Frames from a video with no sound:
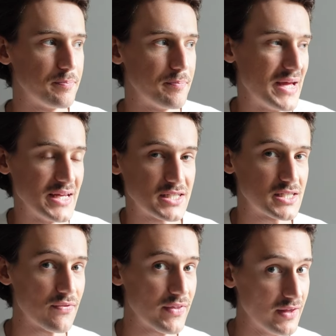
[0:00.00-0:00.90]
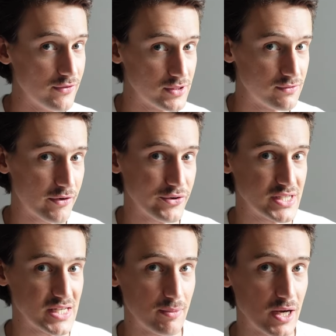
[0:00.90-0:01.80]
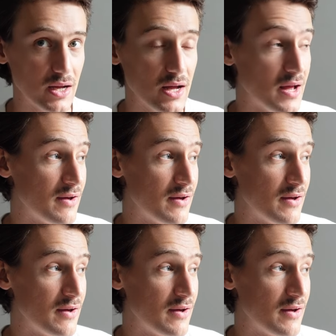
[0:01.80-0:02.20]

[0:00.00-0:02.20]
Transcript: make something that's very similar.